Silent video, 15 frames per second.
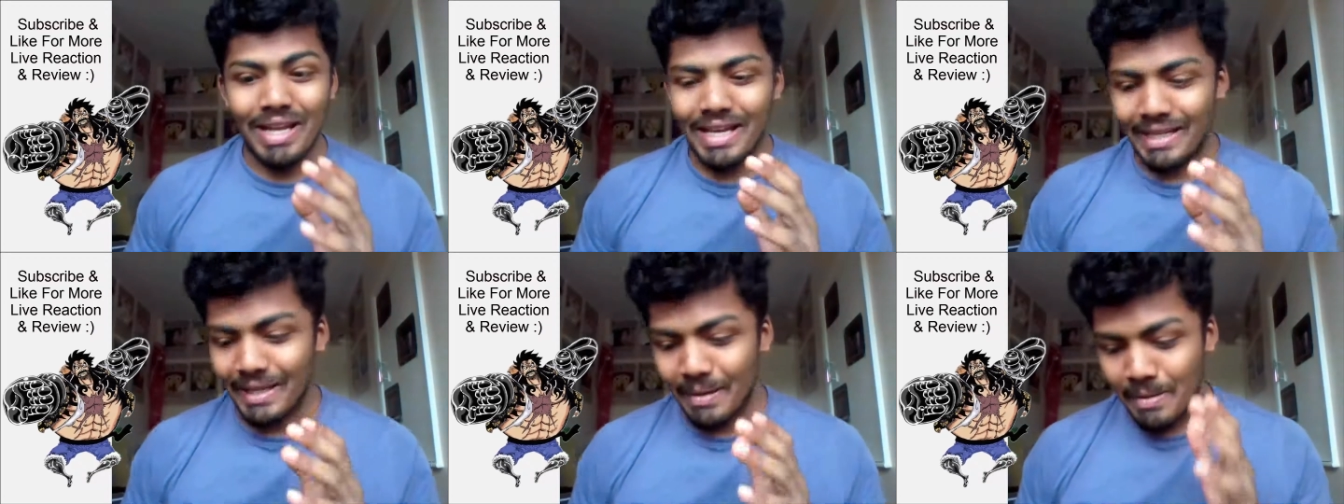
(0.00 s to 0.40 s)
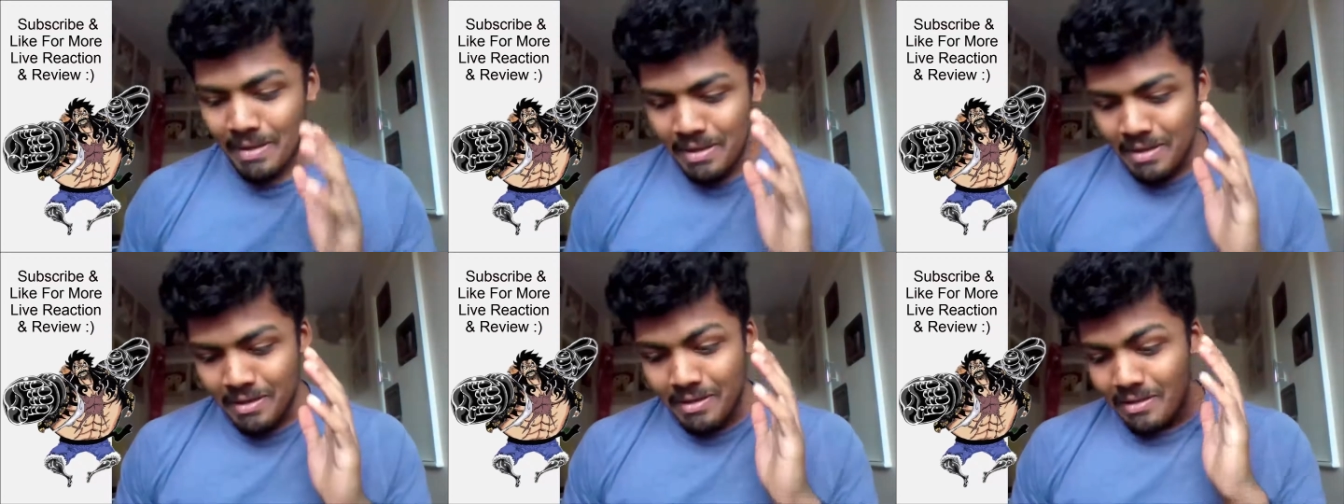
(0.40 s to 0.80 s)
like a
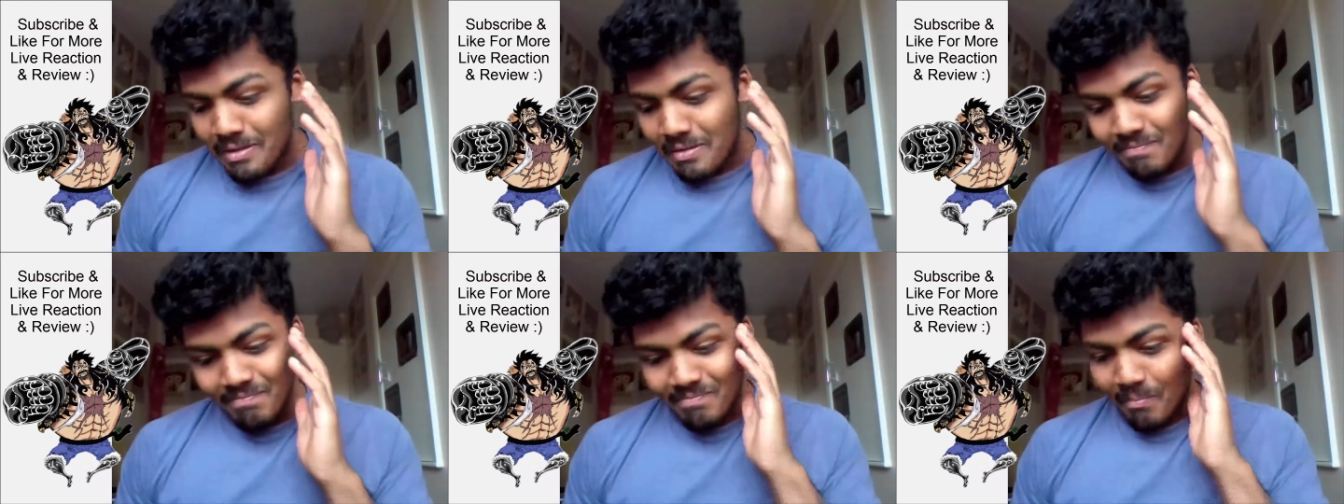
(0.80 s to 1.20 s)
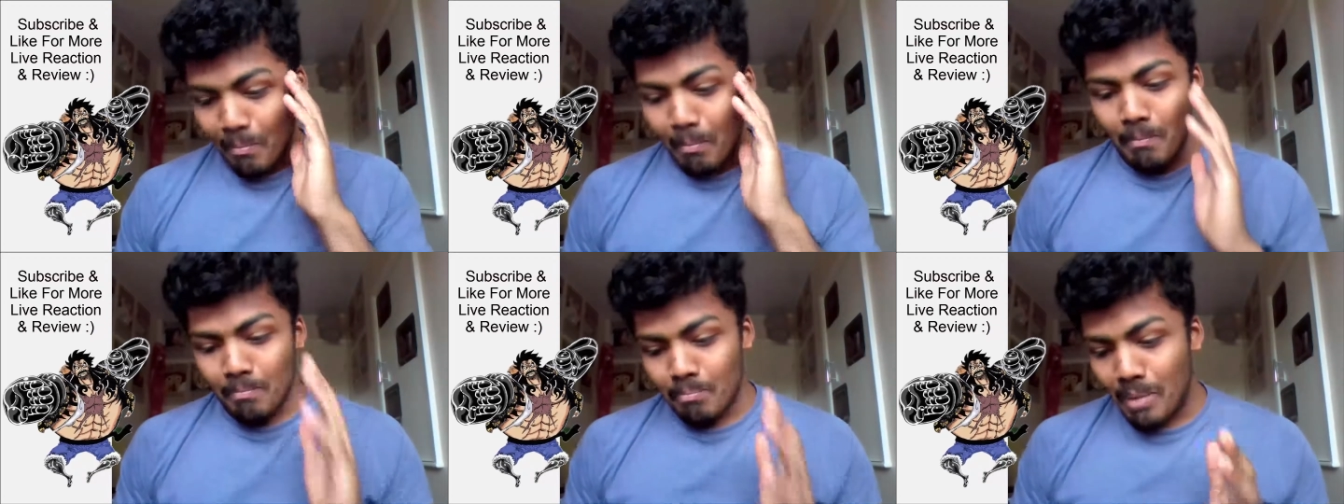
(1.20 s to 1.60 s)

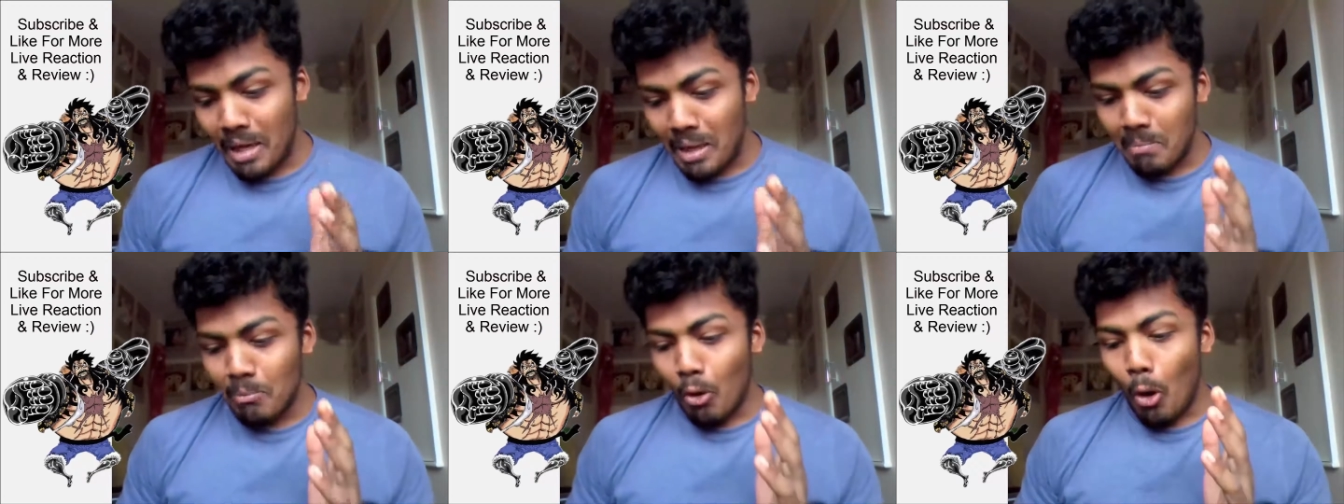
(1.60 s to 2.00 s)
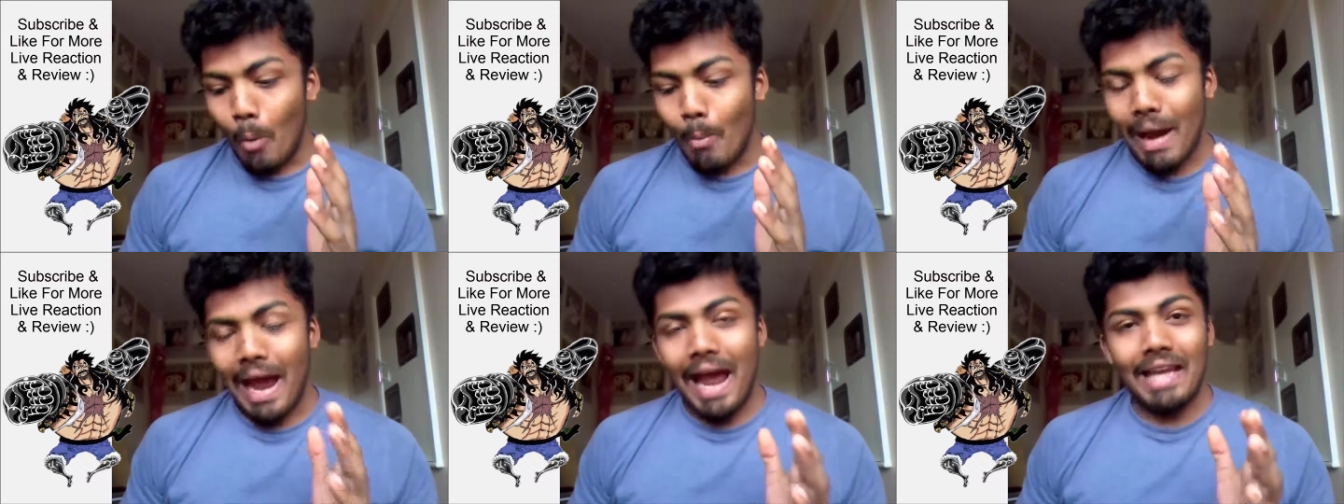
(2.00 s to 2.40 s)
big
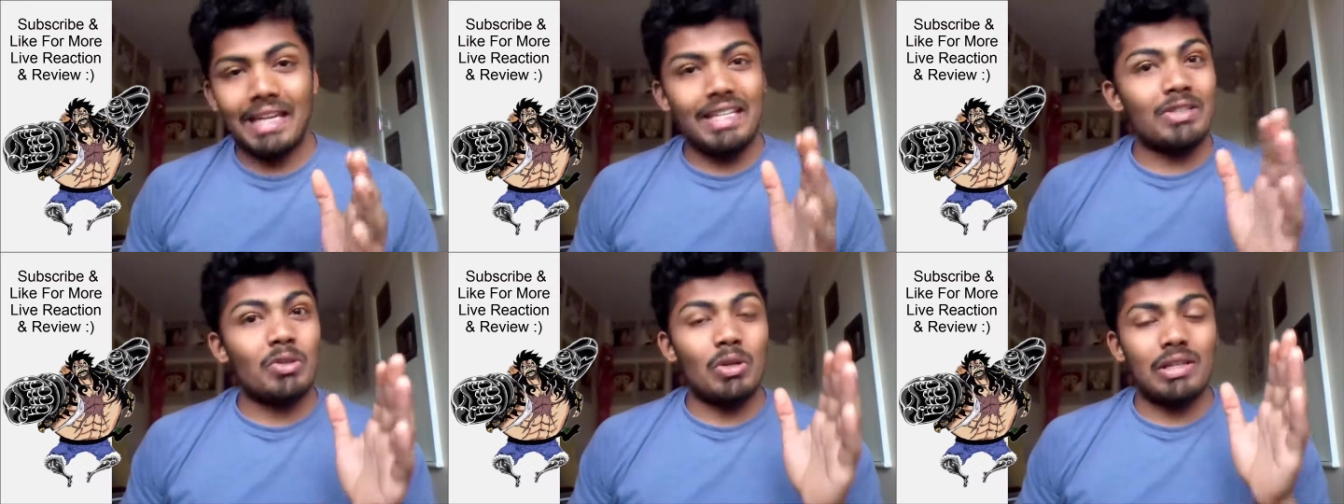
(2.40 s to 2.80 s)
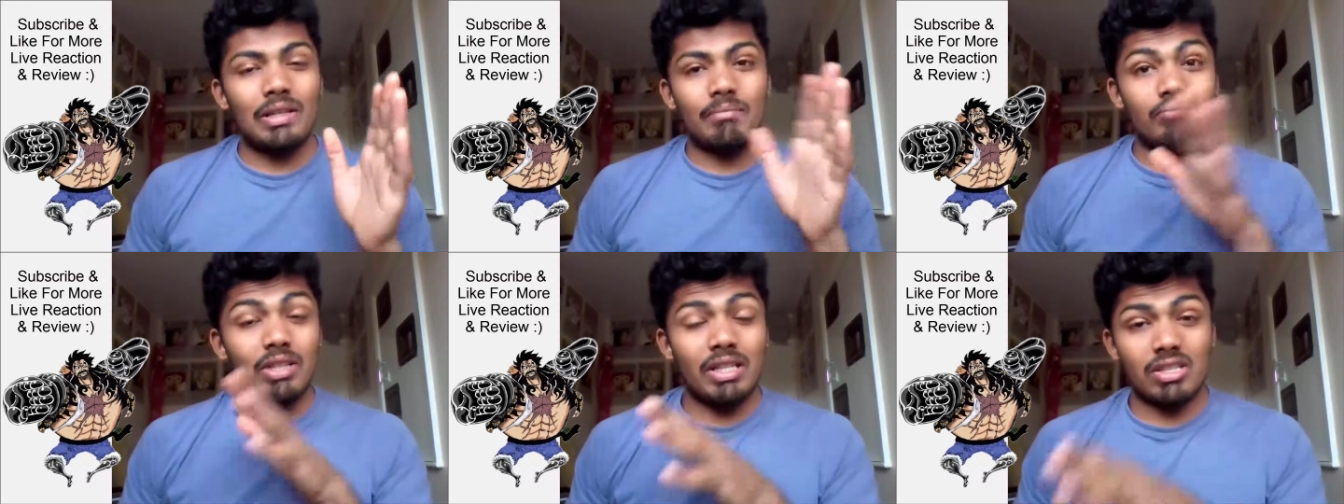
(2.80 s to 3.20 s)
bomb and it's
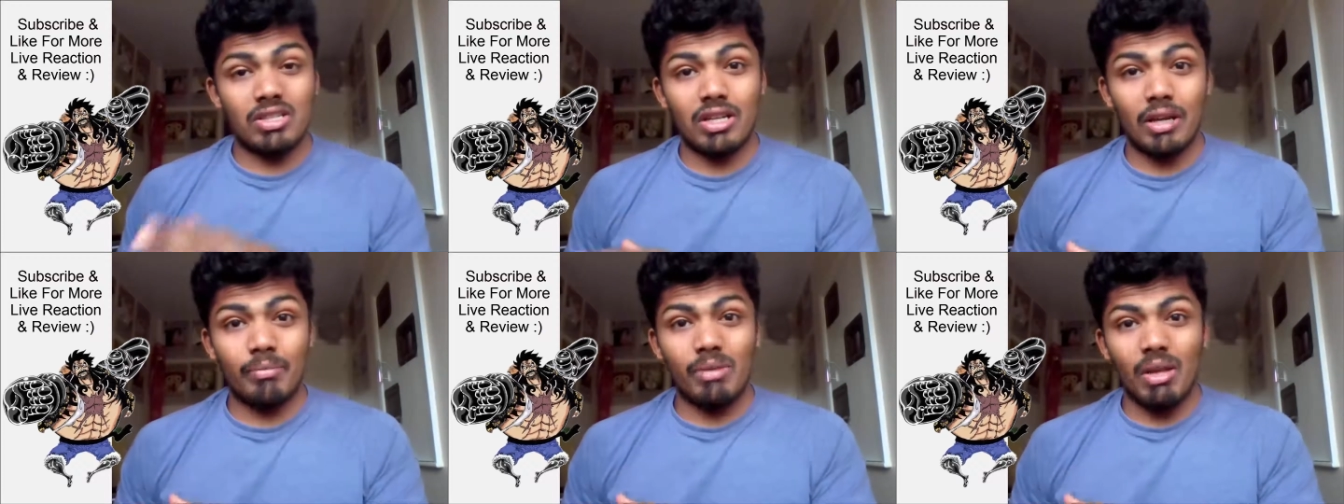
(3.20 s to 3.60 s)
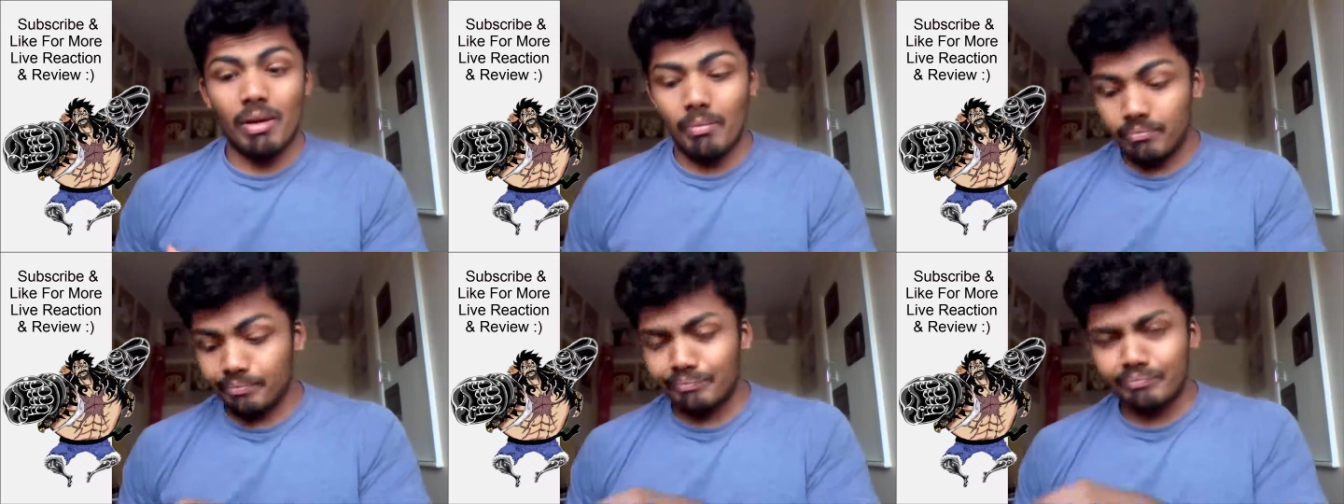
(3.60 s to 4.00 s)
gonna disturb
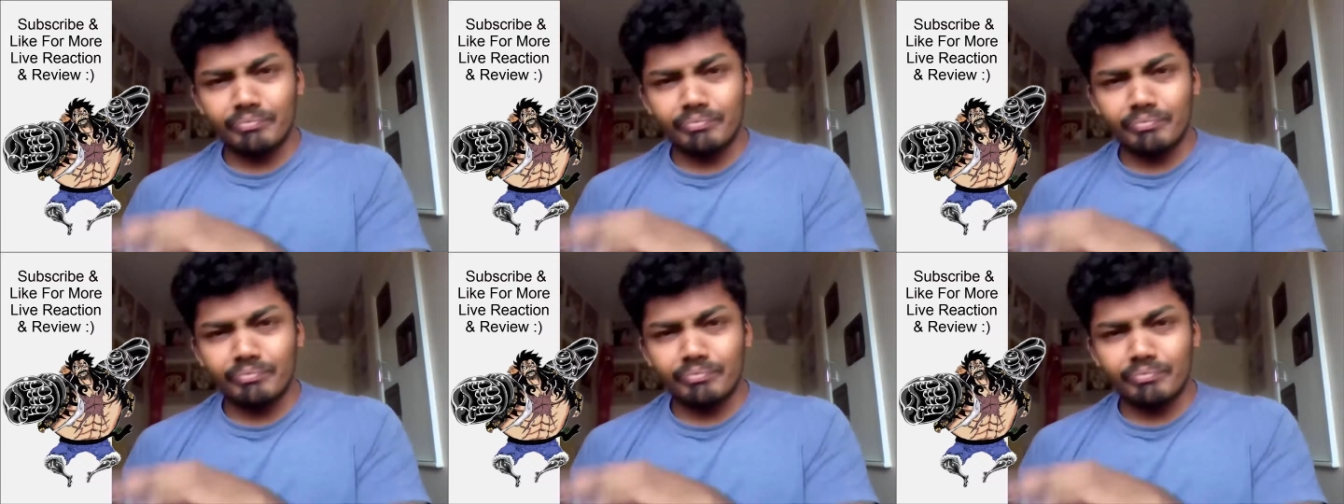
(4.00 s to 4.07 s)
the